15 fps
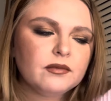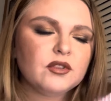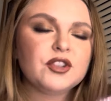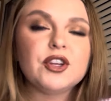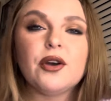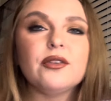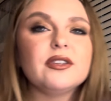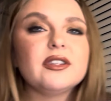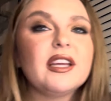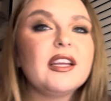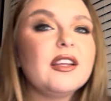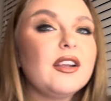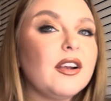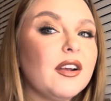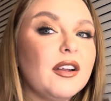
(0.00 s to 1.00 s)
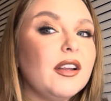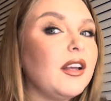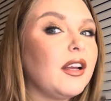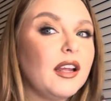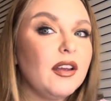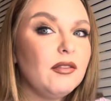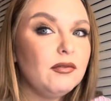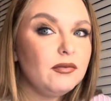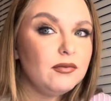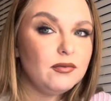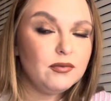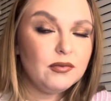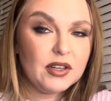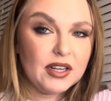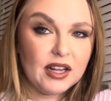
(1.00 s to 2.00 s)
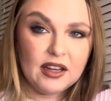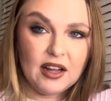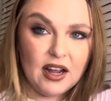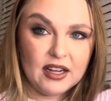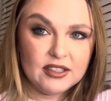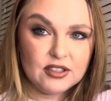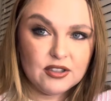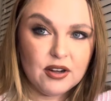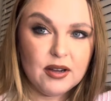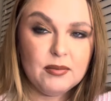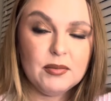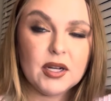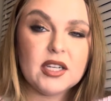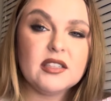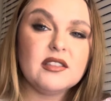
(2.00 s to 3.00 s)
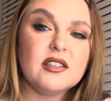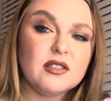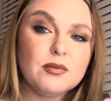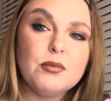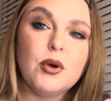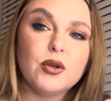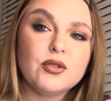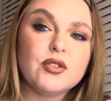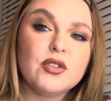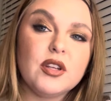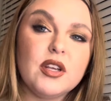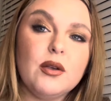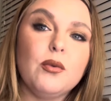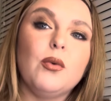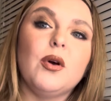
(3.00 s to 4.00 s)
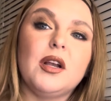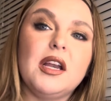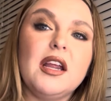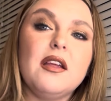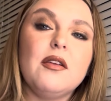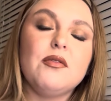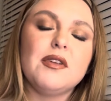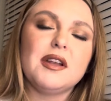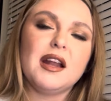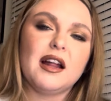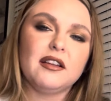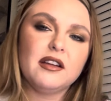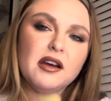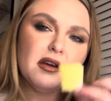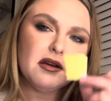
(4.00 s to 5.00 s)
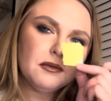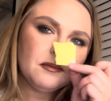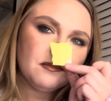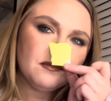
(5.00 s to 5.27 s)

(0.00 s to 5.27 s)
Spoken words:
don't think you're gonna get vanilla ice cream, because it's mostly woody vanilla.